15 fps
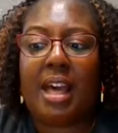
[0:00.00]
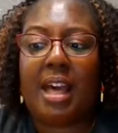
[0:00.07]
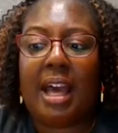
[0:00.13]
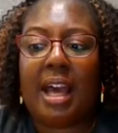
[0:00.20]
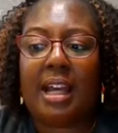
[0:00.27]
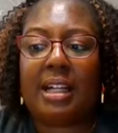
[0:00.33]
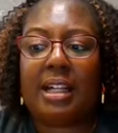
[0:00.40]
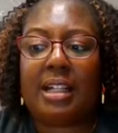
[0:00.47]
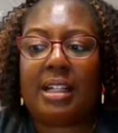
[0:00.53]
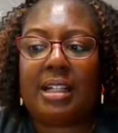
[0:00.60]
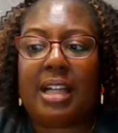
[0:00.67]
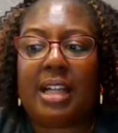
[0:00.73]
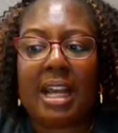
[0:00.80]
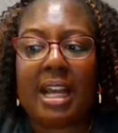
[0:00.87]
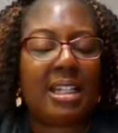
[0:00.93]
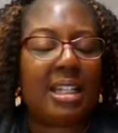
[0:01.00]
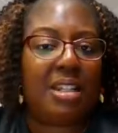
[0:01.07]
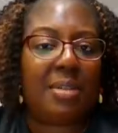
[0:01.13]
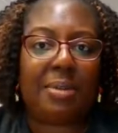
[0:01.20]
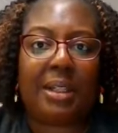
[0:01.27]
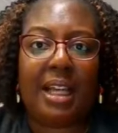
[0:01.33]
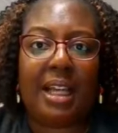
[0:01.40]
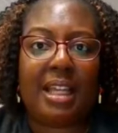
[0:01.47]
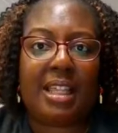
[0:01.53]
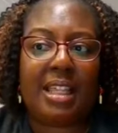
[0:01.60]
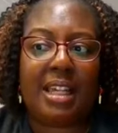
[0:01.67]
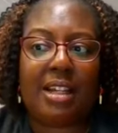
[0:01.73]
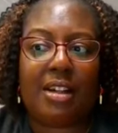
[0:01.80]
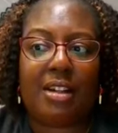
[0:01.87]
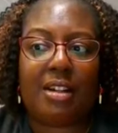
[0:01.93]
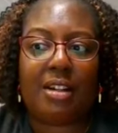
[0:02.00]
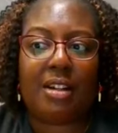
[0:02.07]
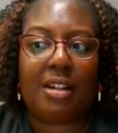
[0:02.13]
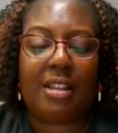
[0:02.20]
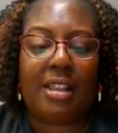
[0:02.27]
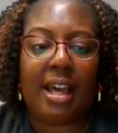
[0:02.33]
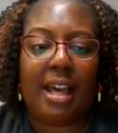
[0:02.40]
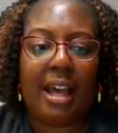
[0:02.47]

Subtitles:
that guys get to play in theater